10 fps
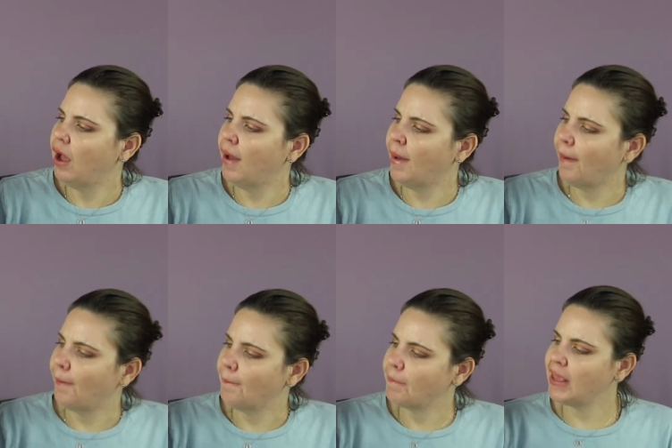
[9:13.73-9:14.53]

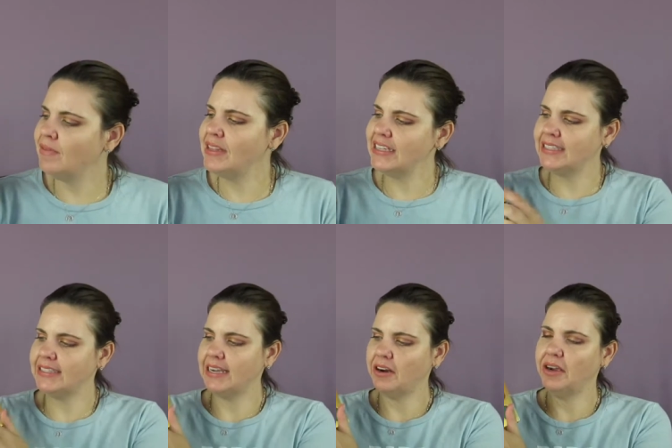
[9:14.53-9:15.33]
Um, even this
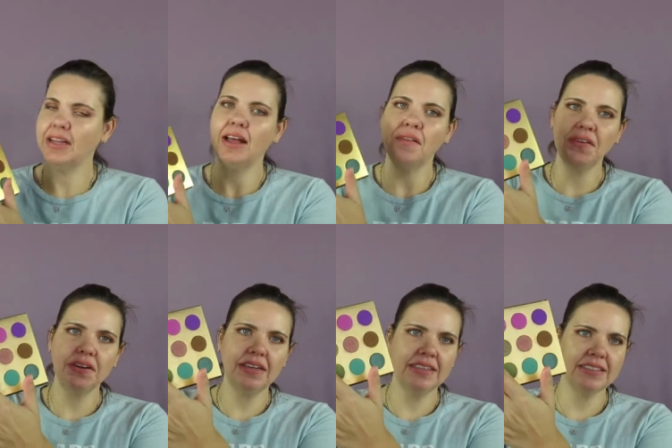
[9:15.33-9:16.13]
Sarah
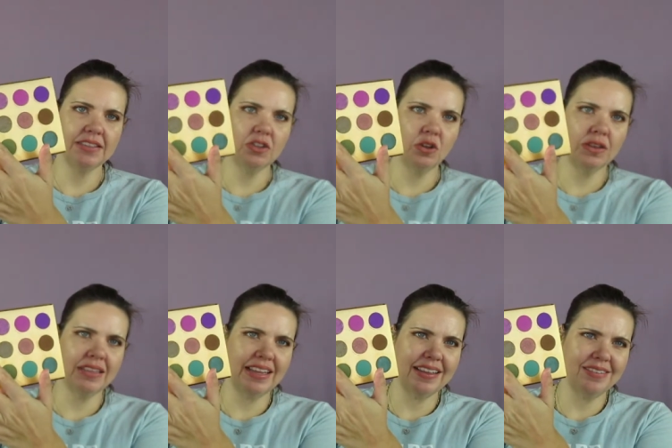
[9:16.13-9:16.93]
color is a little,
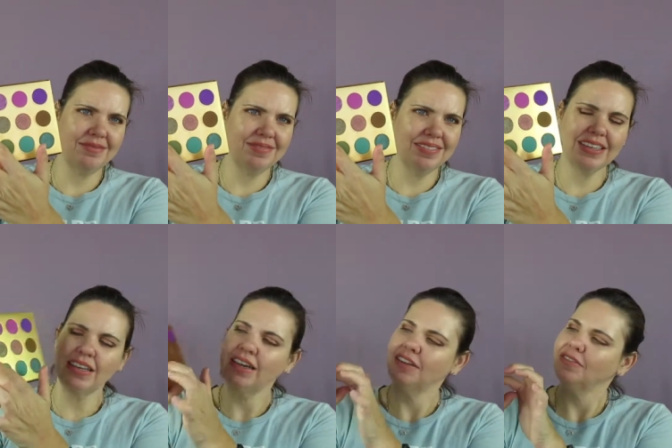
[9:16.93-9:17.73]
like,
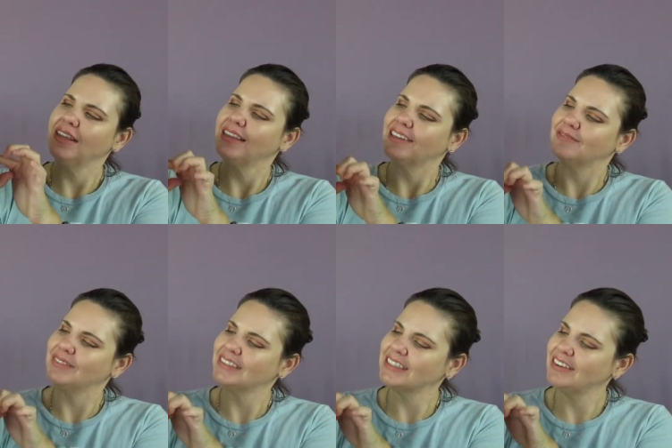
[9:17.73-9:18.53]
kind of like a,
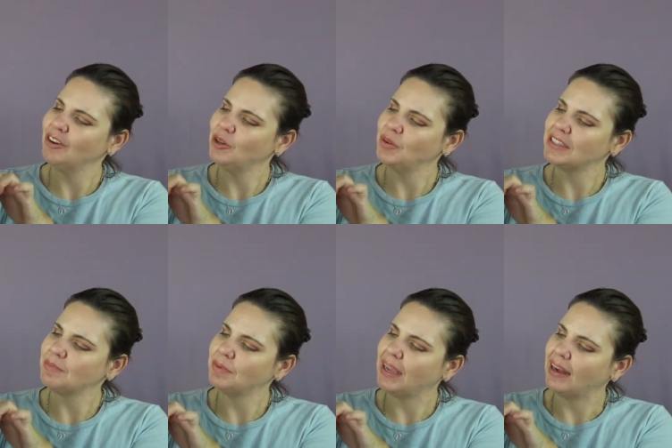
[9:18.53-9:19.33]
it's kind of hard to
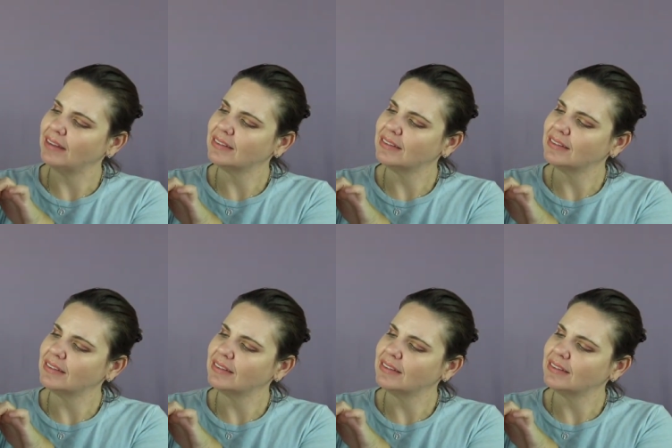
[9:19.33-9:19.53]
explain.